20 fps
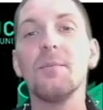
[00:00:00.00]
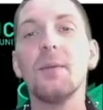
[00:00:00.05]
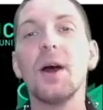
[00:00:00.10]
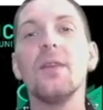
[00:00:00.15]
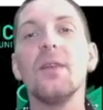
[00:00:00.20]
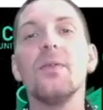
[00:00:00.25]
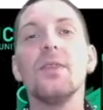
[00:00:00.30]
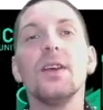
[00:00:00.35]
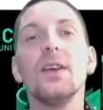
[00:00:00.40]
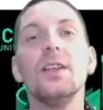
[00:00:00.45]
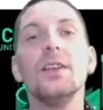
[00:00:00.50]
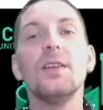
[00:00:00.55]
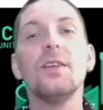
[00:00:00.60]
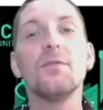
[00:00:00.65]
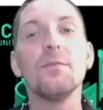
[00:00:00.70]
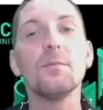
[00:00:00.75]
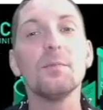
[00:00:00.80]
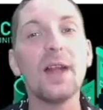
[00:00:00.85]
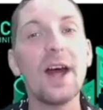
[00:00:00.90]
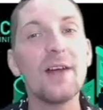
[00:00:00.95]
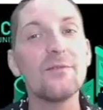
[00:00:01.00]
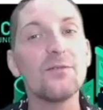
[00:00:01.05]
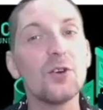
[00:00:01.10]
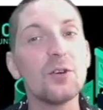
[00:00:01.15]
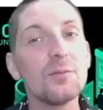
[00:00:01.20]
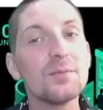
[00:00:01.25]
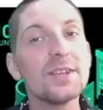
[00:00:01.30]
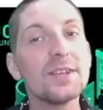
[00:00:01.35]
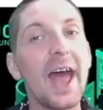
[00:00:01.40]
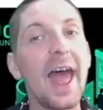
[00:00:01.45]
about the different
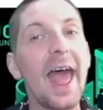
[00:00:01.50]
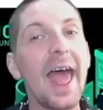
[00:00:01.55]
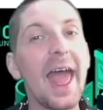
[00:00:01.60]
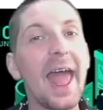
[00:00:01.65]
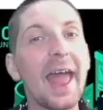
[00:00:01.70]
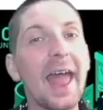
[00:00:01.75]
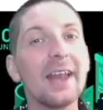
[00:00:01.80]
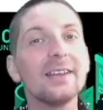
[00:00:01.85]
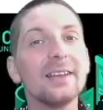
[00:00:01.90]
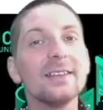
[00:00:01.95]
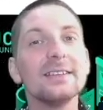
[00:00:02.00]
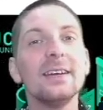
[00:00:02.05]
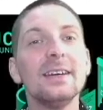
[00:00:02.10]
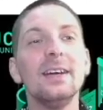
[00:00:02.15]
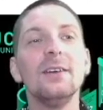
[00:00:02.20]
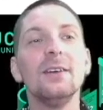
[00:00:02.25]
platforms and